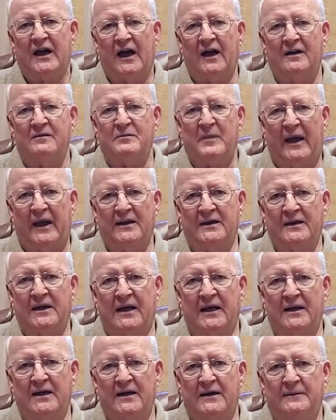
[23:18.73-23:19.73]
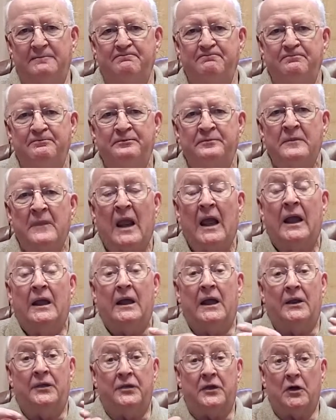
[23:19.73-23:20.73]
of mankind.
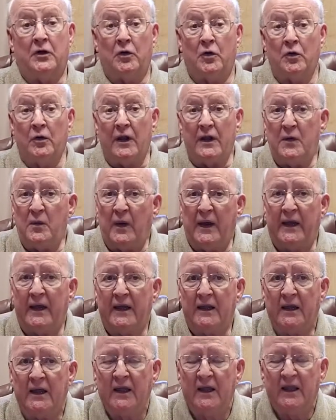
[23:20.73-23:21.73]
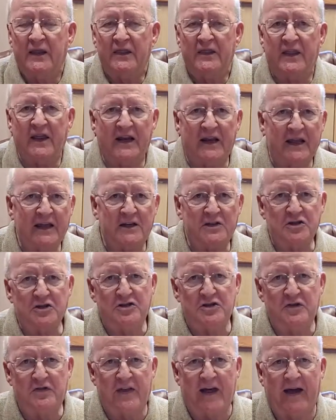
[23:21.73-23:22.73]
And the only way that he could
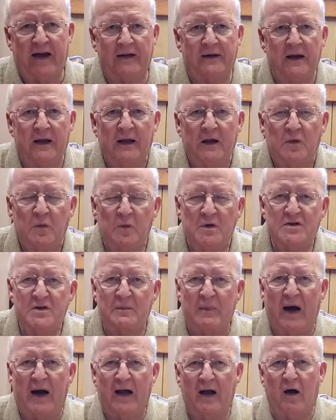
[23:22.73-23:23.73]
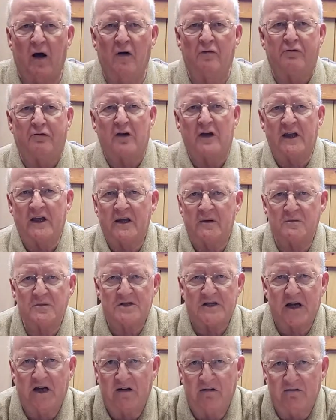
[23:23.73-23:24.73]
do that was by offering
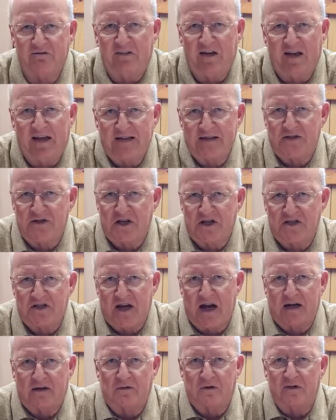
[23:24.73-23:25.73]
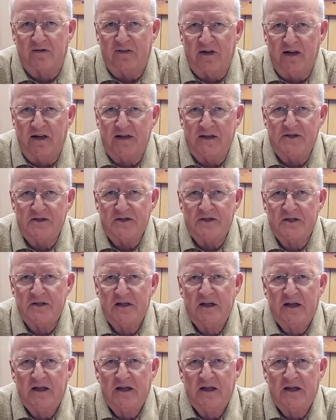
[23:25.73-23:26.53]
himself as a sacrifice